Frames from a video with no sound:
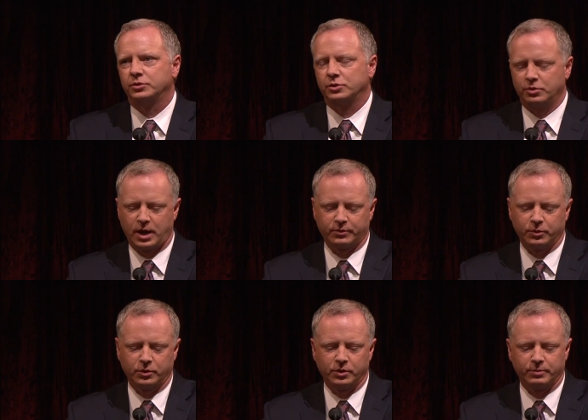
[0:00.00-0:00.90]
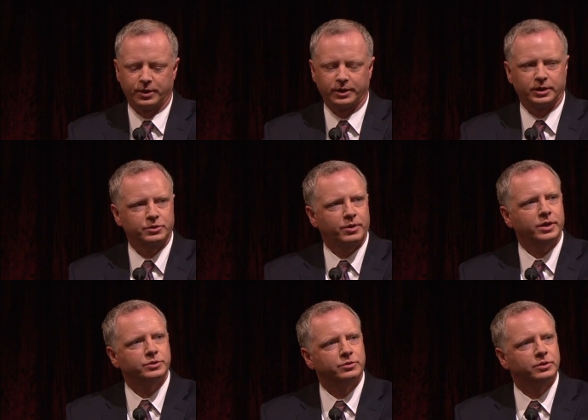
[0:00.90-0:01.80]
So after we were married, I
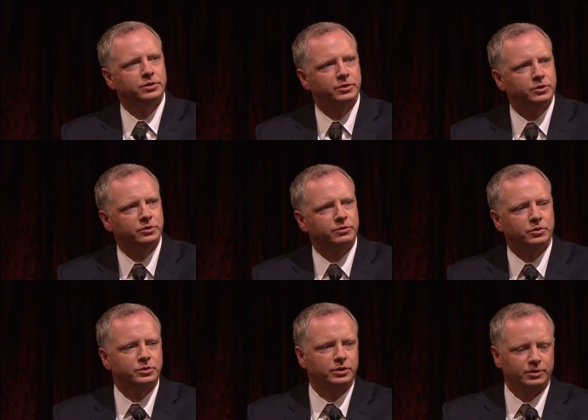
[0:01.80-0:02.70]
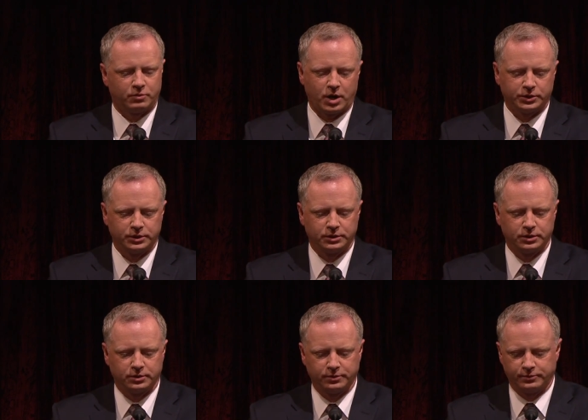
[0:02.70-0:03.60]
transferred to the University of
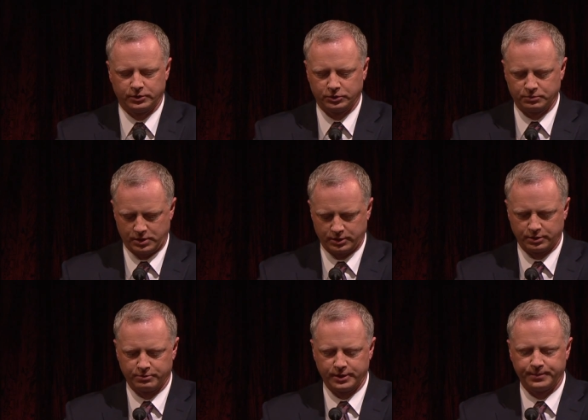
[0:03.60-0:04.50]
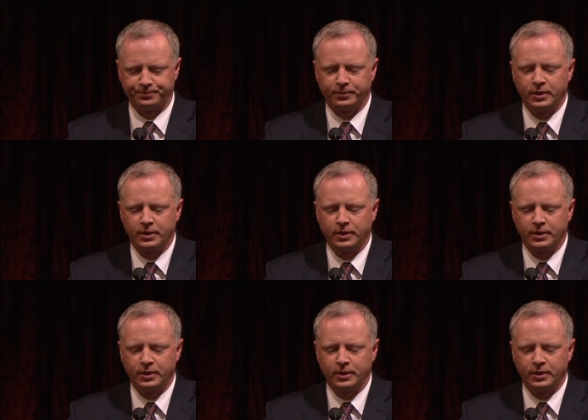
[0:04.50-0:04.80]
Washington to finish my degree.